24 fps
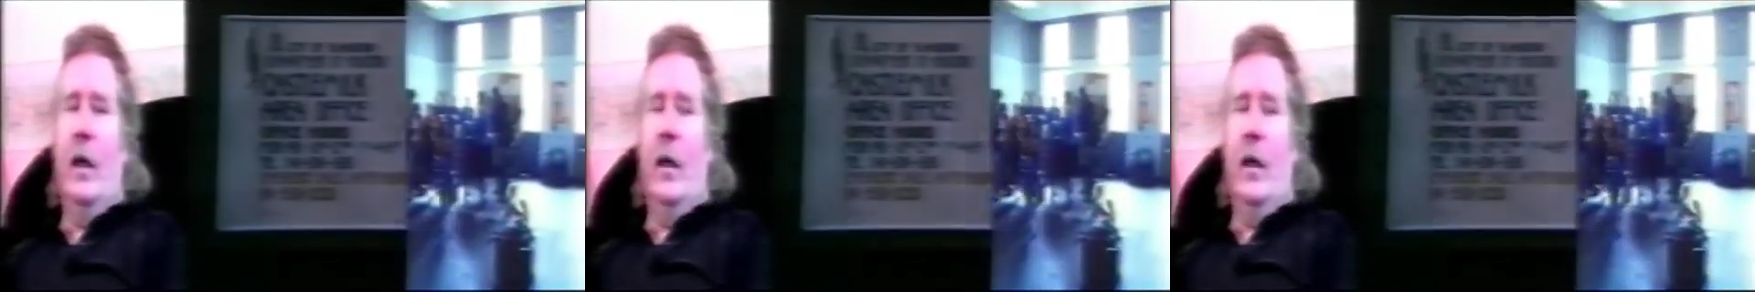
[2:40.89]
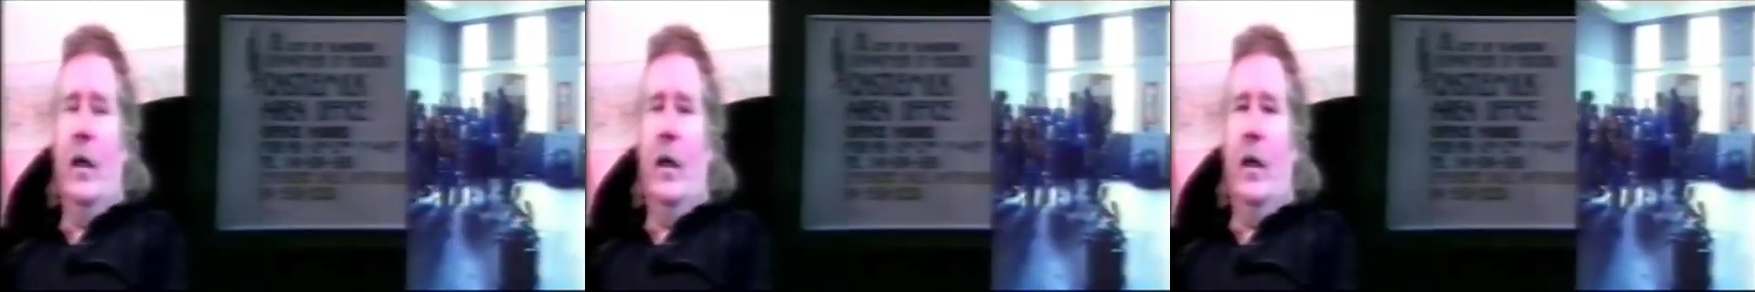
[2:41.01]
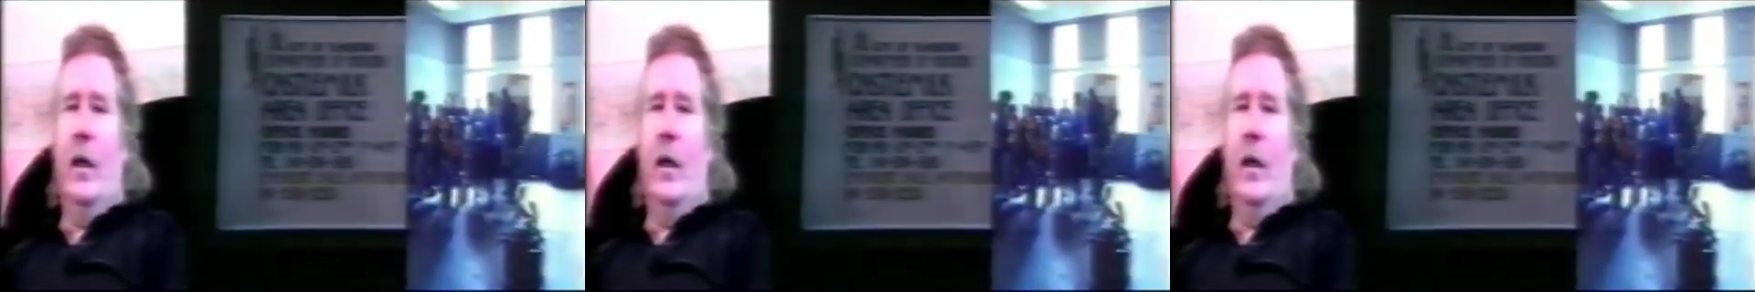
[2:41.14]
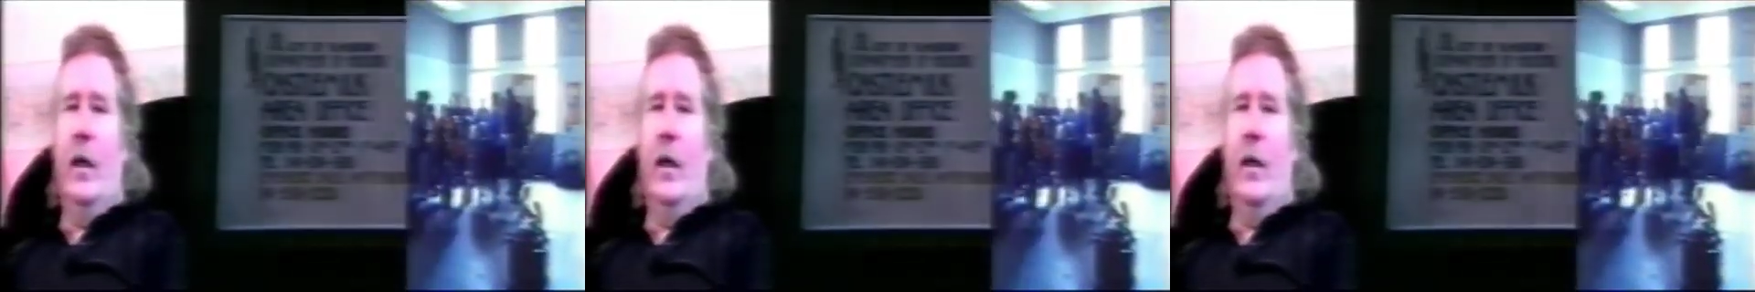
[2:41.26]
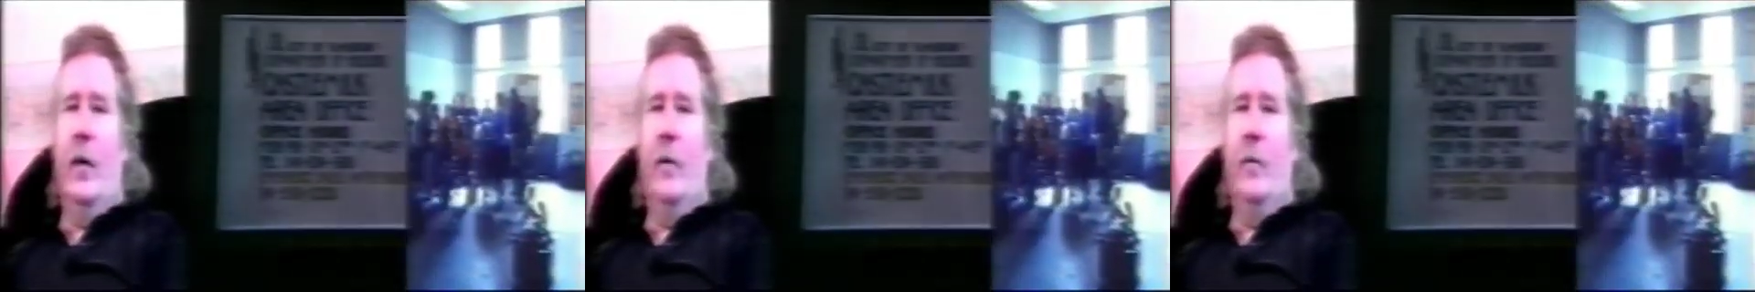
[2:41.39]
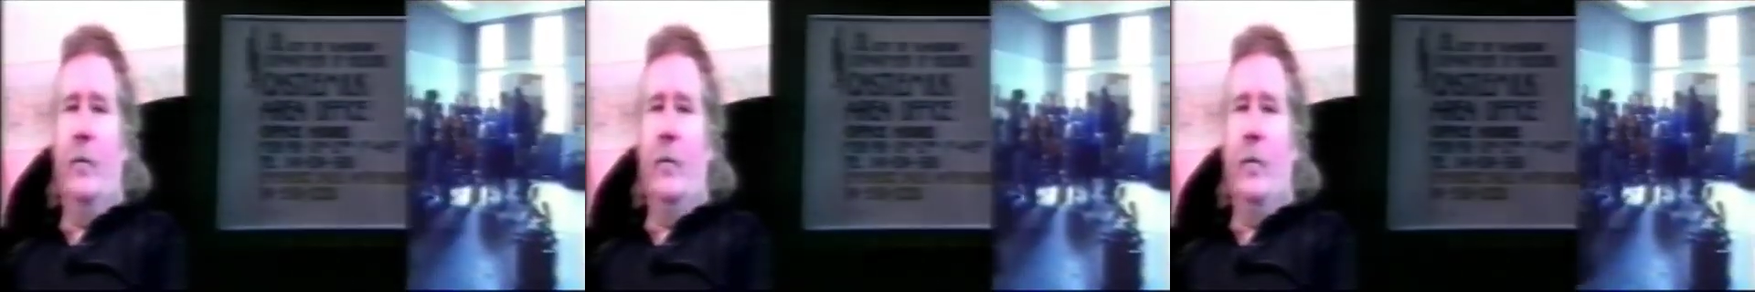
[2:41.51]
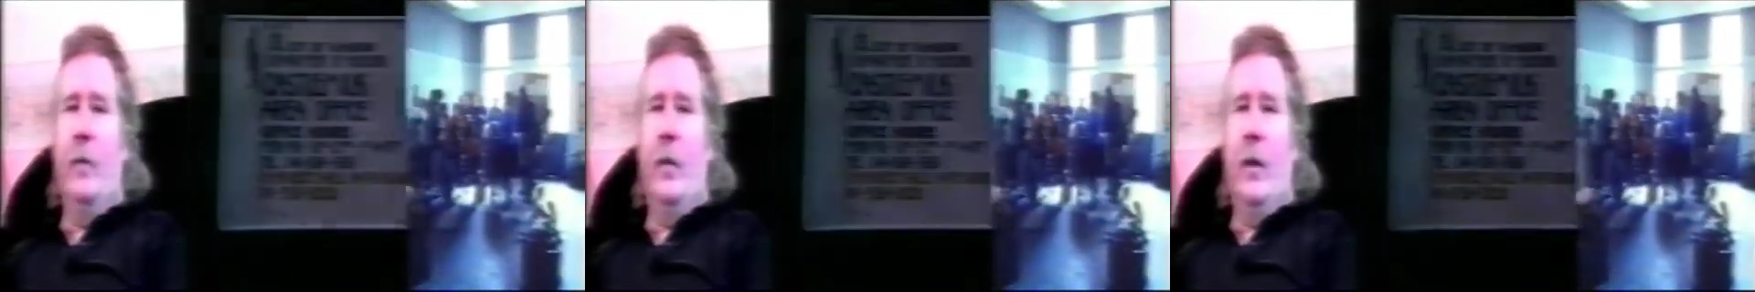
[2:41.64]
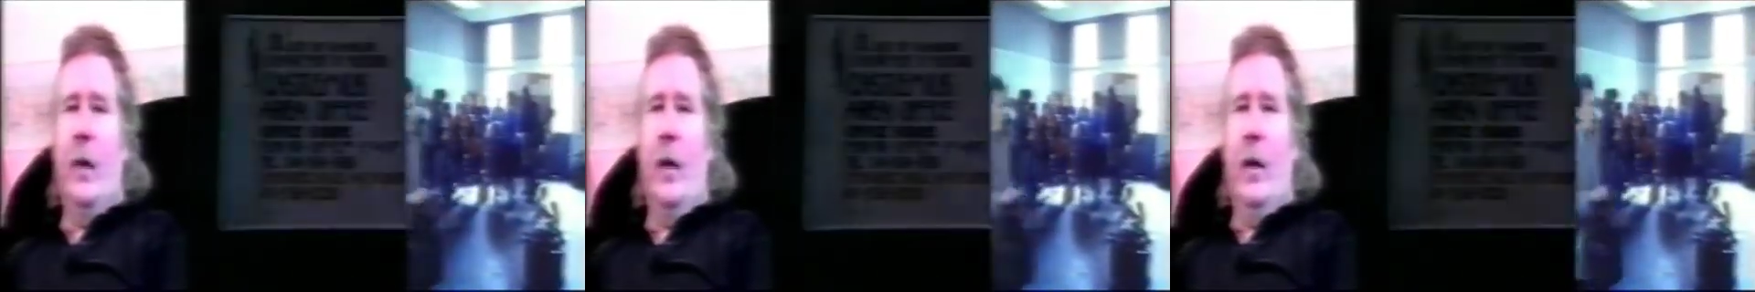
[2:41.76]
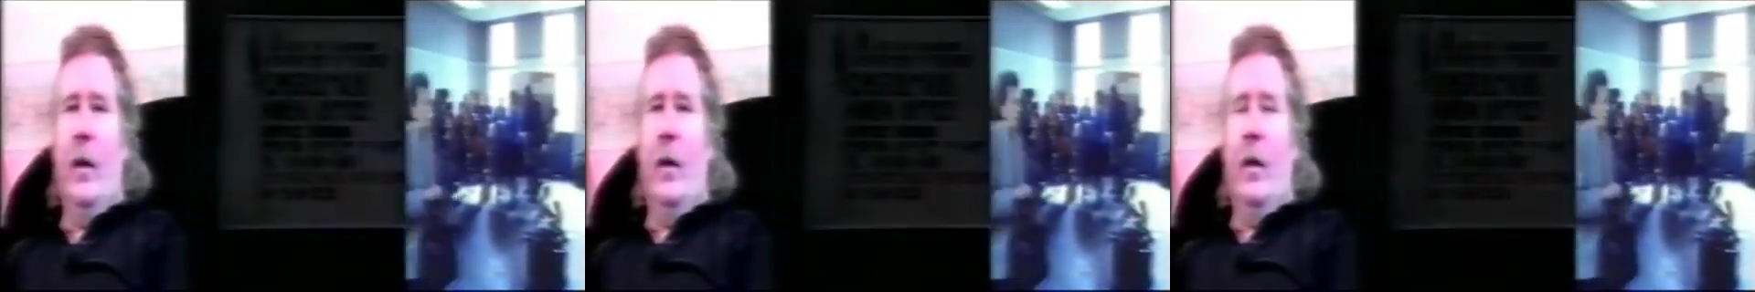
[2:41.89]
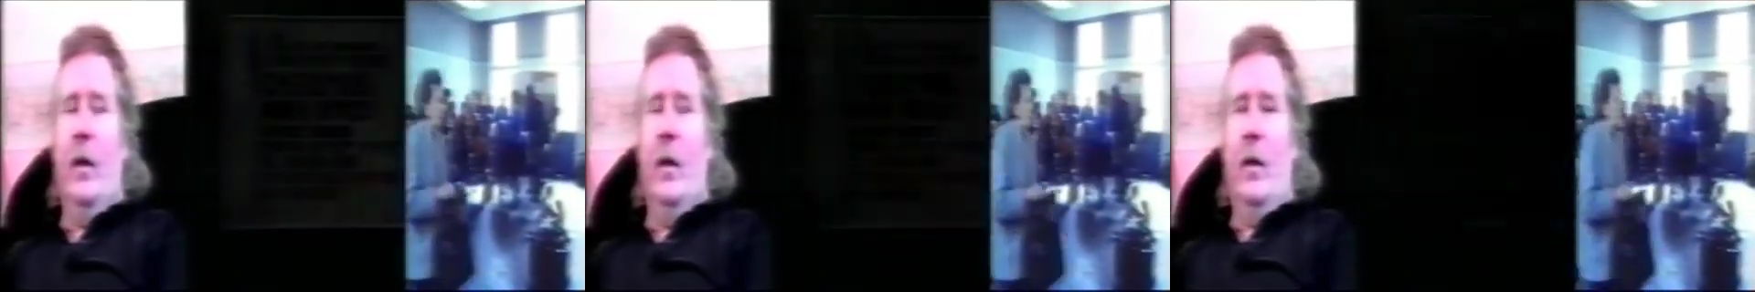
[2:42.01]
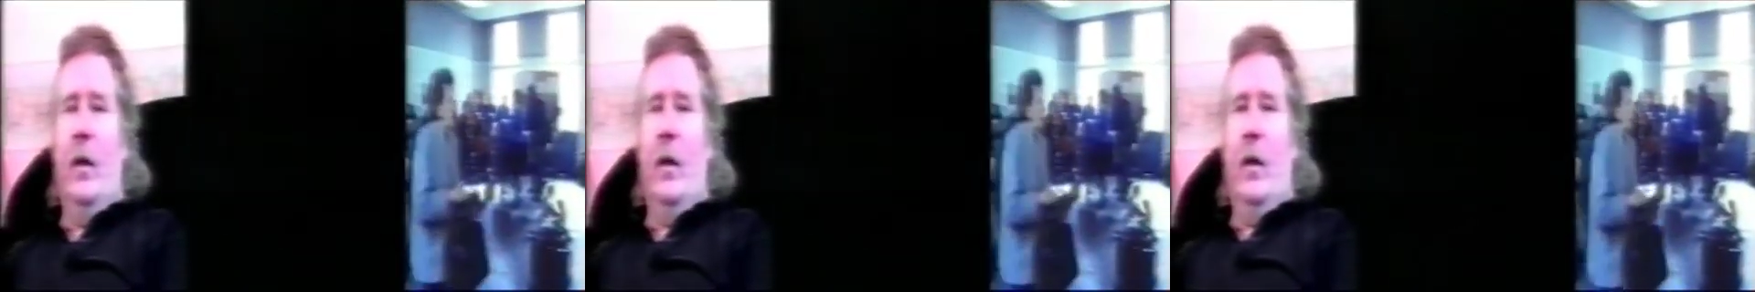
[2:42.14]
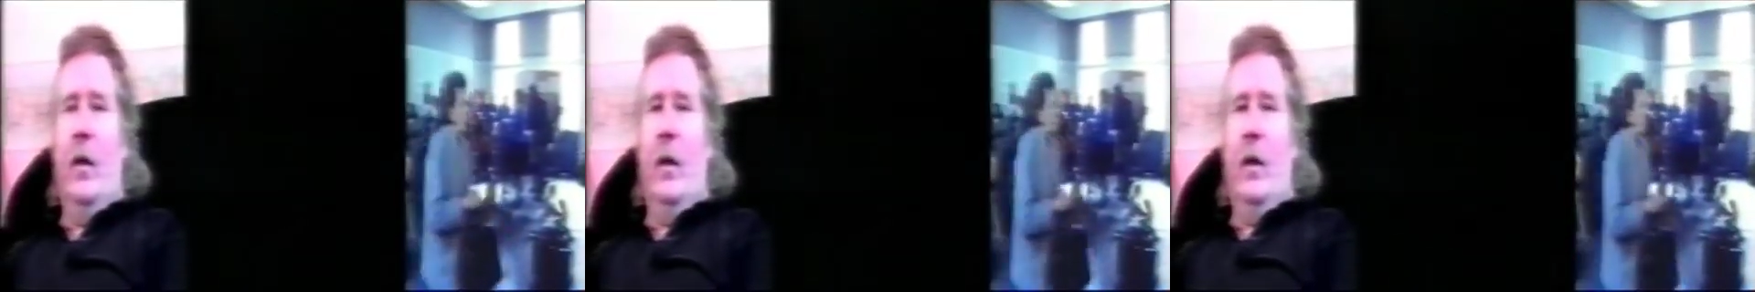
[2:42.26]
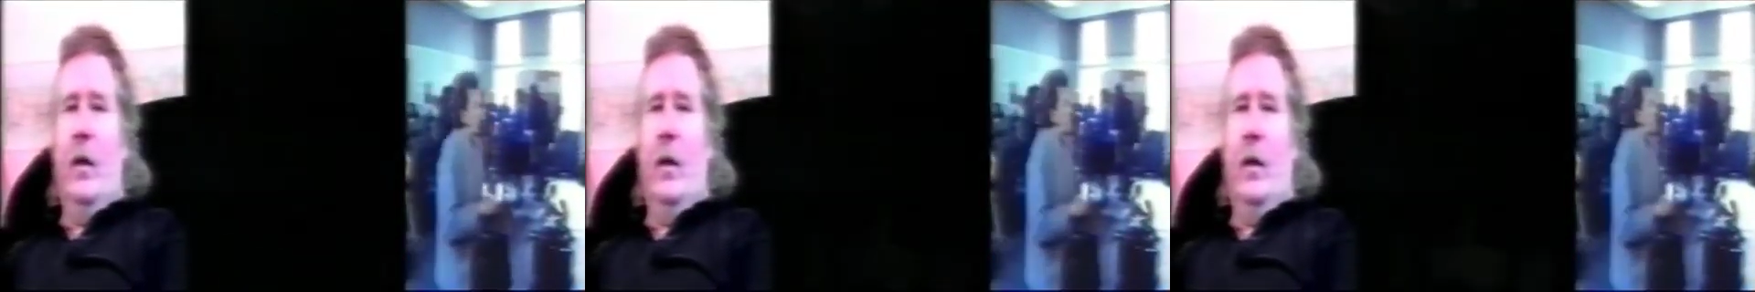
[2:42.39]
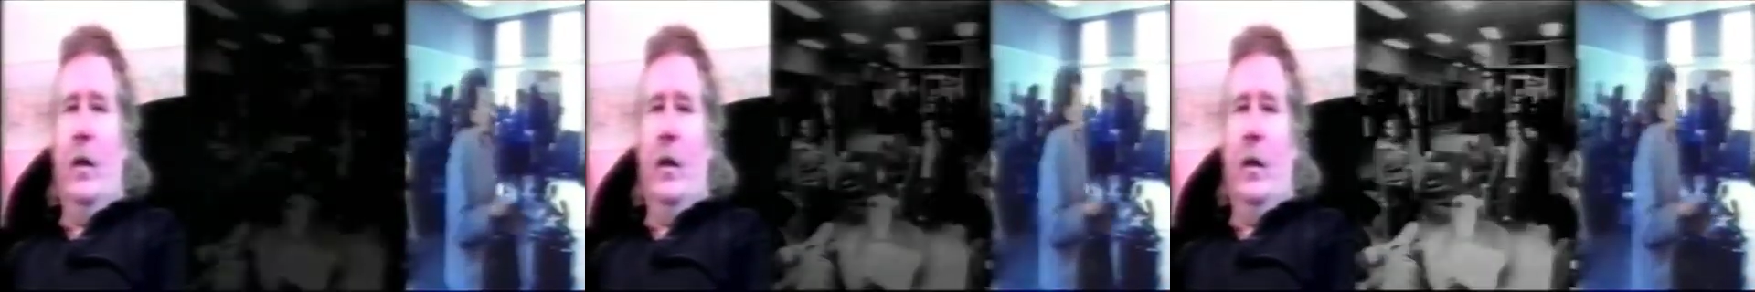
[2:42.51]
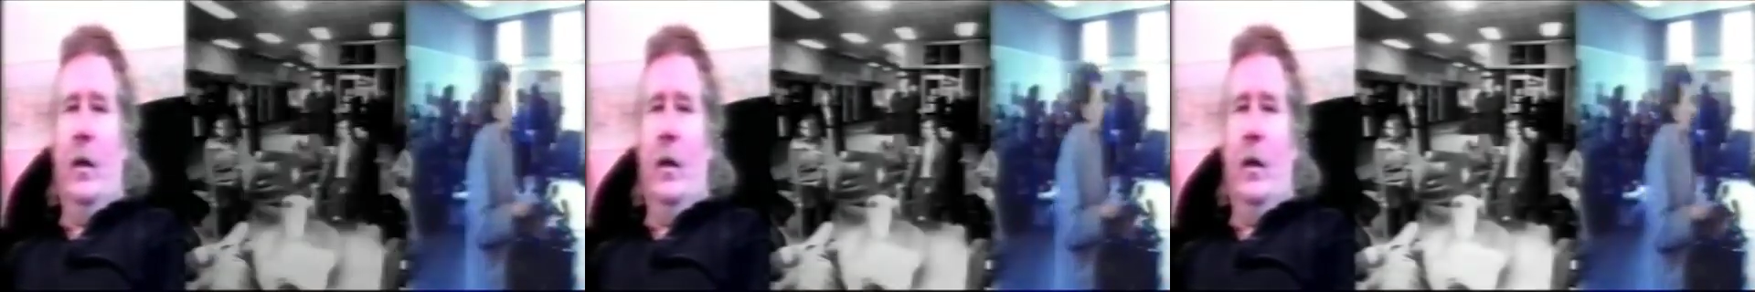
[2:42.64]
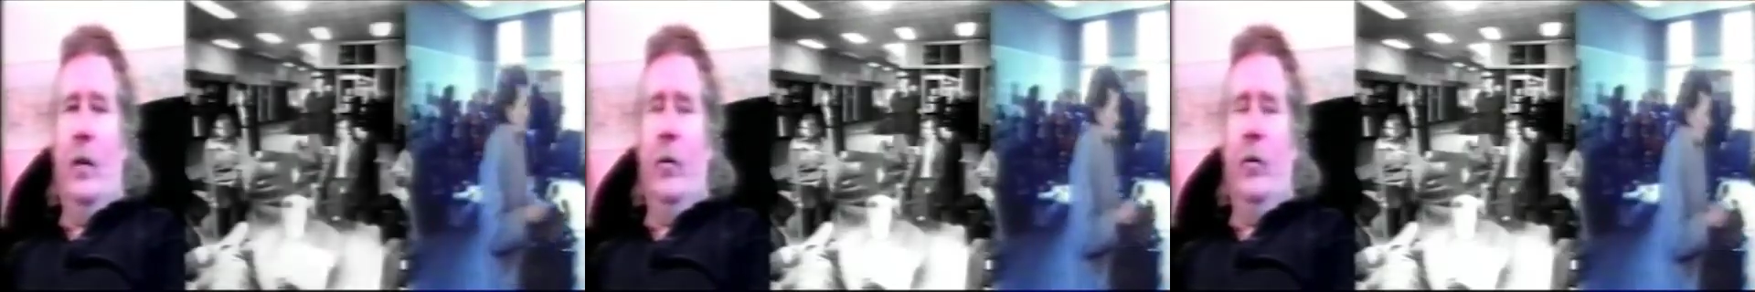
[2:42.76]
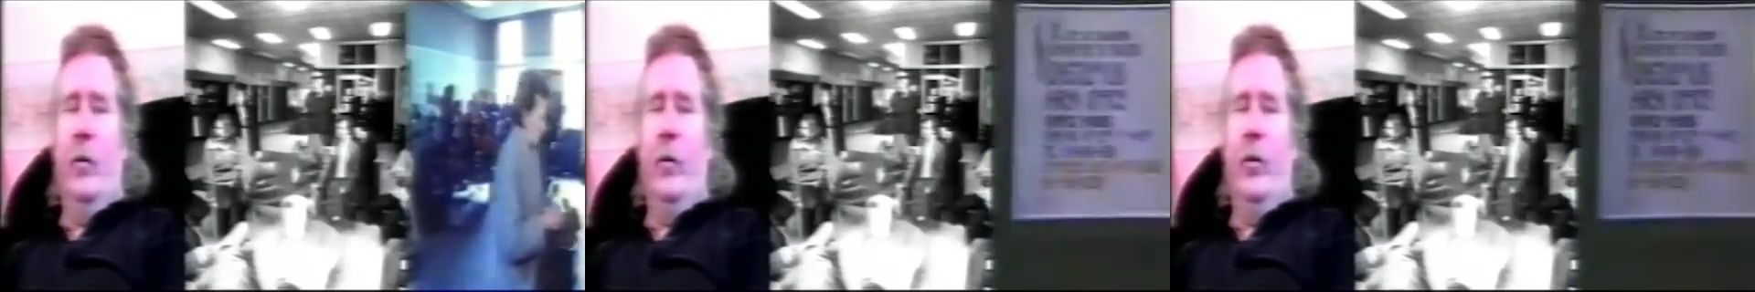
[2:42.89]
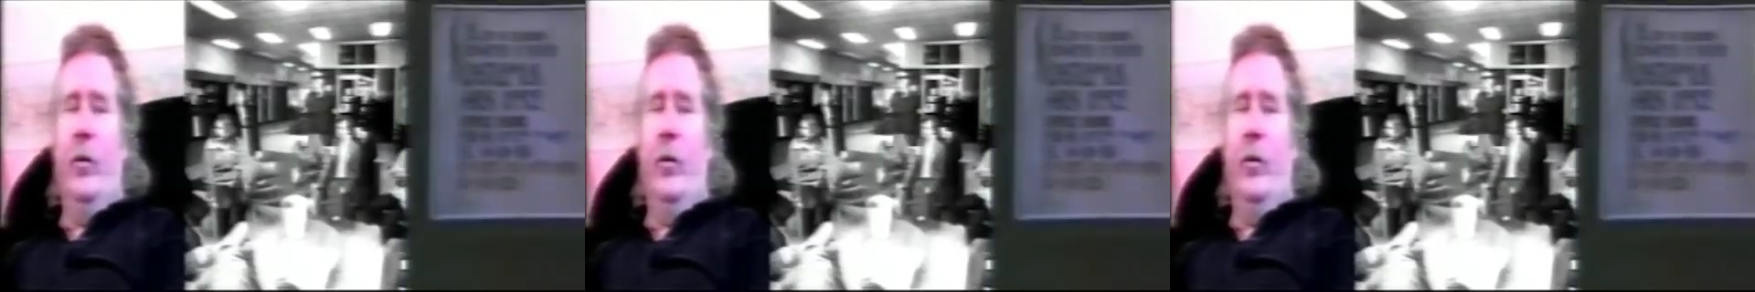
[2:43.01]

And we